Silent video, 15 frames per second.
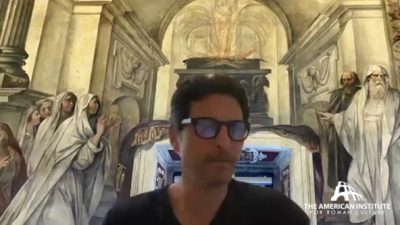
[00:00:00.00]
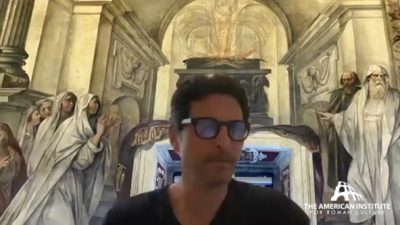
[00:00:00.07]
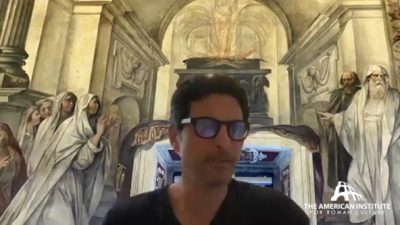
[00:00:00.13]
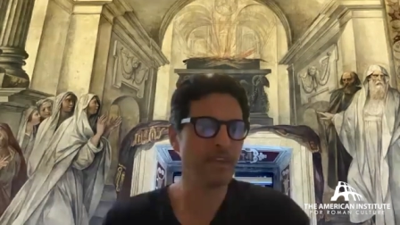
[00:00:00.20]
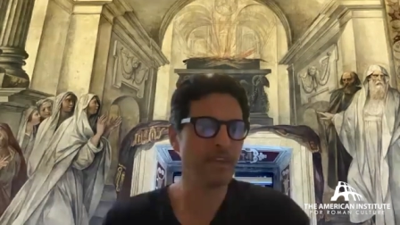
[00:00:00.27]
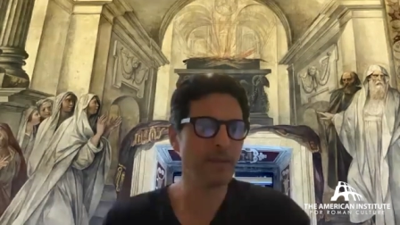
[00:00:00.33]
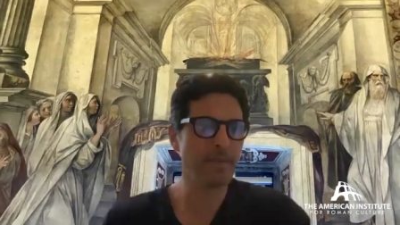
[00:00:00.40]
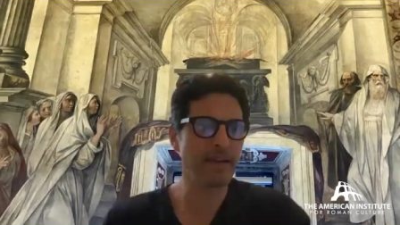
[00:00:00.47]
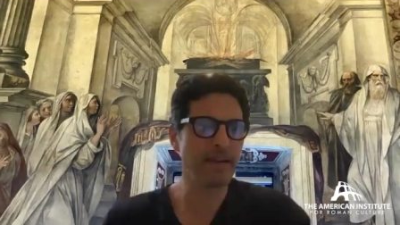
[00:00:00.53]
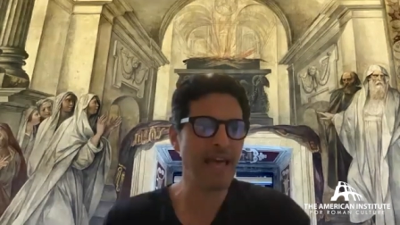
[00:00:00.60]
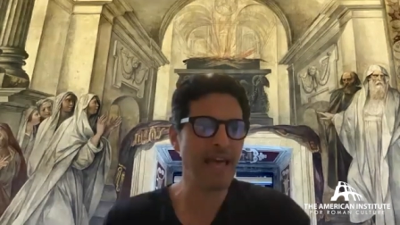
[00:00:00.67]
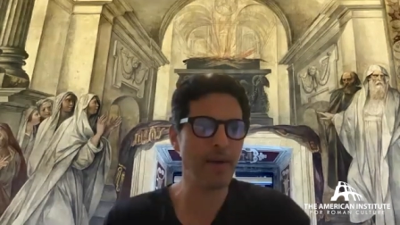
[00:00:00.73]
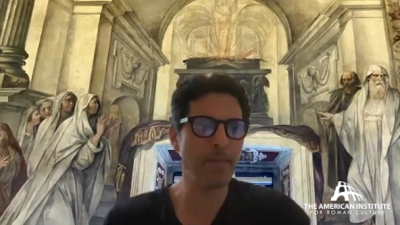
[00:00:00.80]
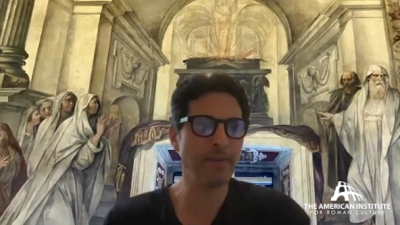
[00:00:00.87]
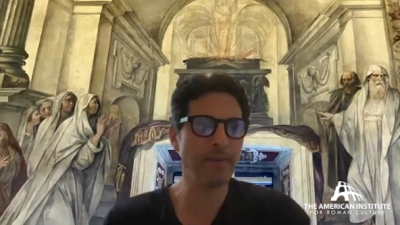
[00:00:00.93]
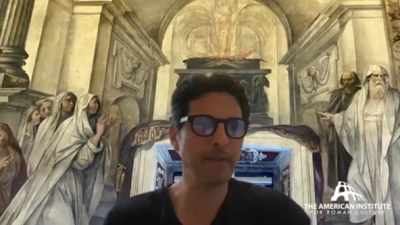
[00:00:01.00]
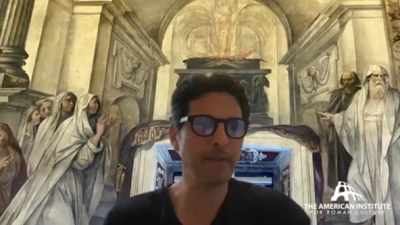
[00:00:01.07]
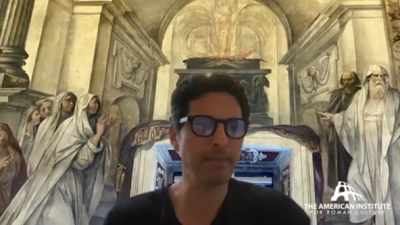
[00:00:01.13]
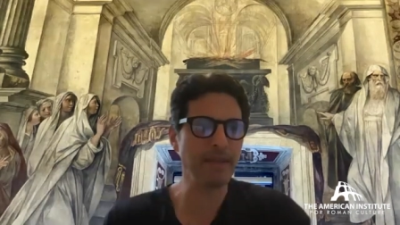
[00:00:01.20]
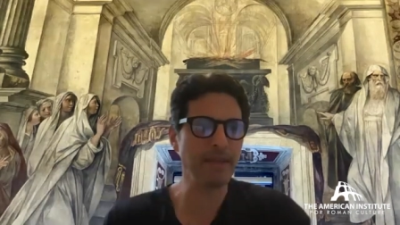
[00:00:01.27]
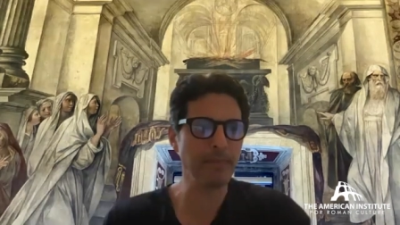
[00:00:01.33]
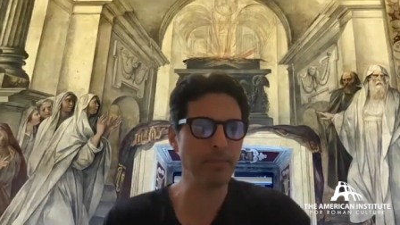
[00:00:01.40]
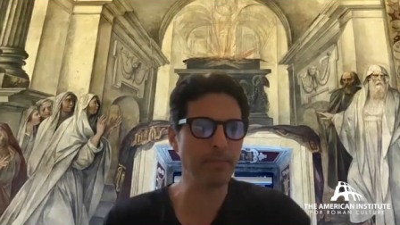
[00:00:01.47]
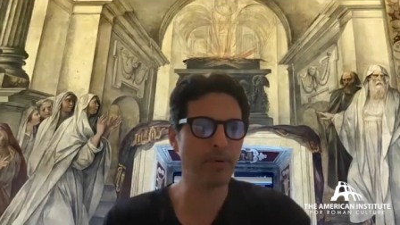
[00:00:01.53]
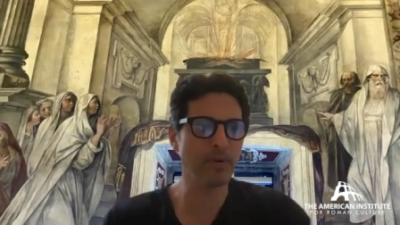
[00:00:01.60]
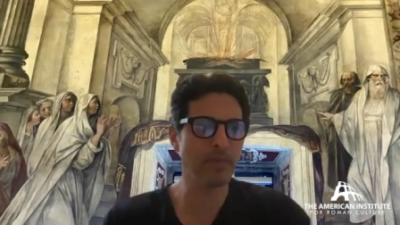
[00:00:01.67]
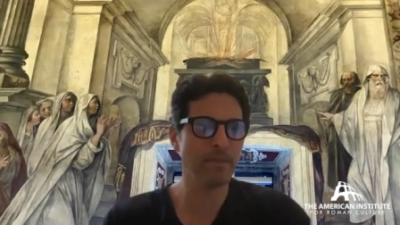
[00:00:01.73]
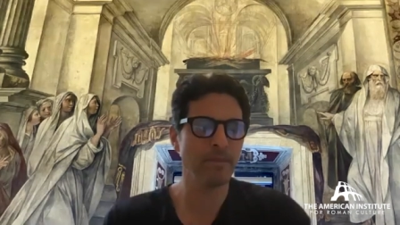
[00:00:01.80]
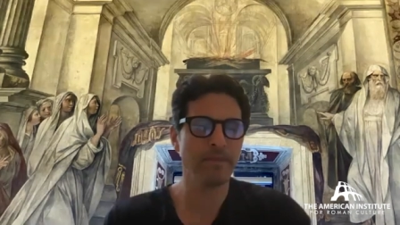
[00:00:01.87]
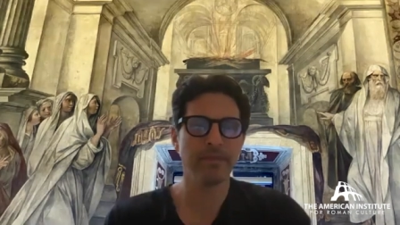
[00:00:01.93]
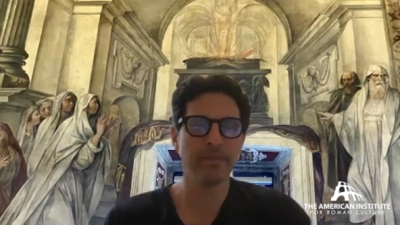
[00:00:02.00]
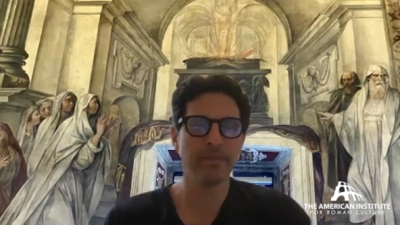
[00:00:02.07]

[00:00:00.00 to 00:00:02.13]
Think about how many people